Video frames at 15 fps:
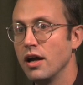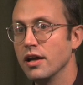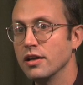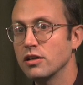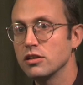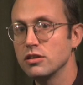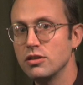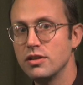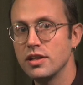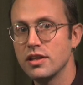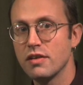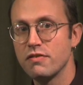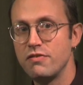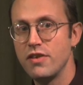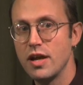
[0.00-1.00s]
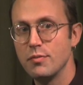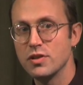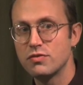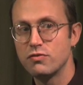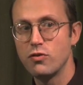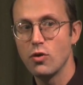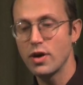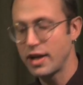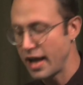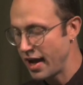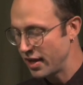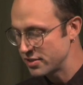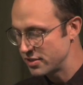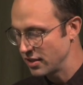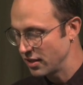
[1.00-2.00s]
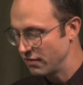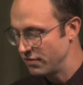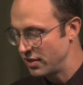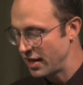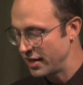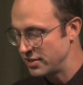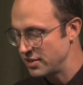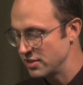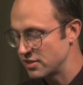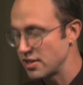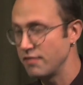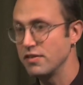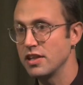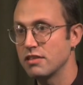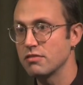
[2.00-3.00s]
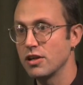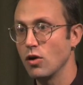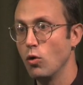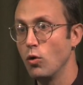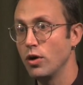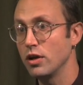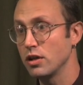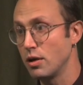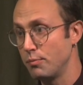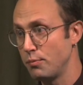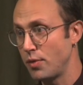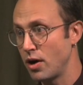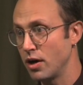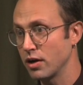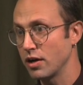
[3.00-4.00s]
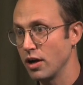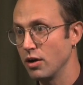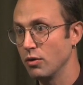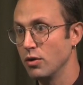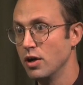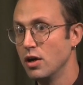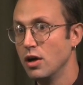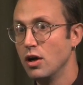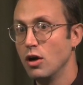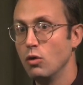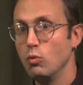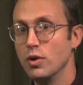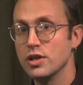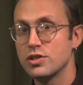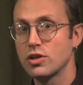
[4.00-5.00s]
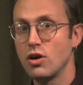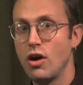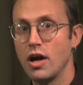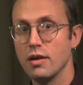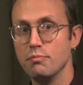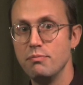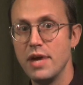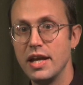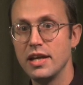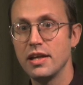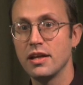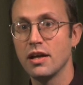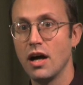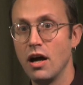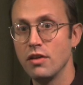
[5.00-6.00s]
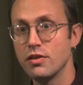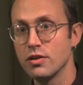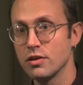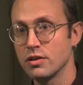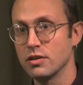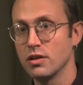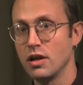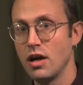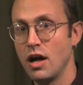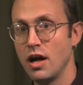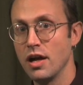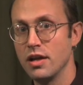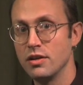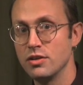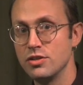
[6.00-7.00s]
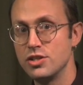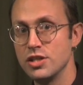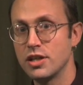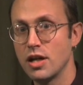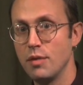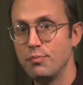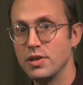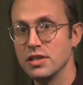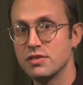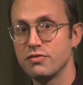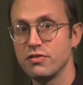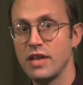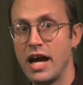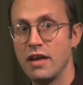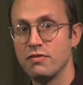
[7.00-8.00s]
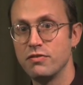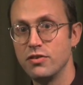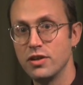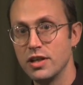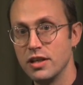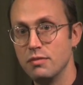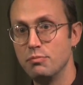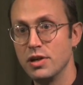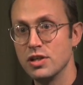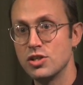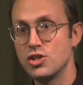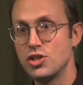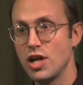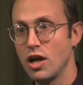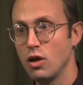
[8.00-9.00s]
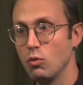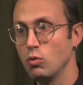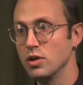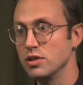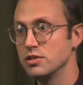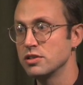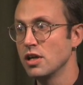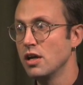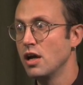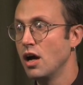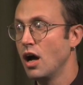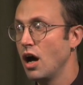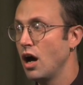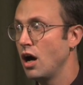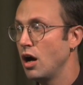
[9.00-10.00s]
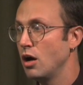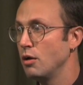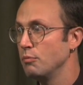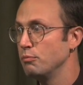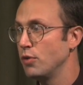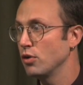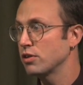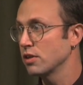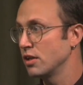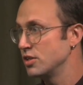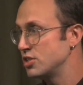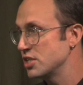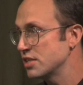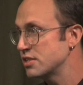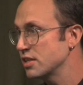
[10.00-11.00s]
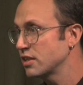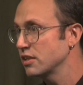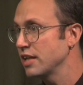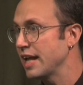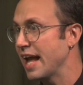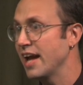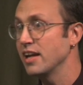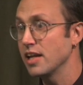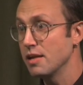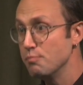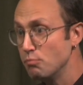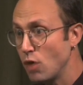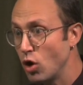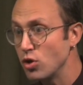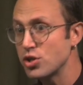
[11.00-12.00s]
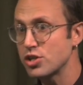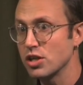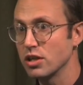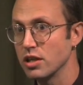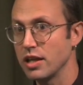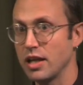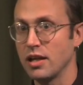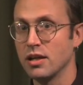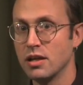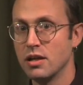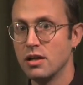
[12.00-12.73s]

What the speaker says: including their famous forecasting of the 1973 oil embargo, which caught many other energy companies flat-footed, but Shell was both logistically and emotionally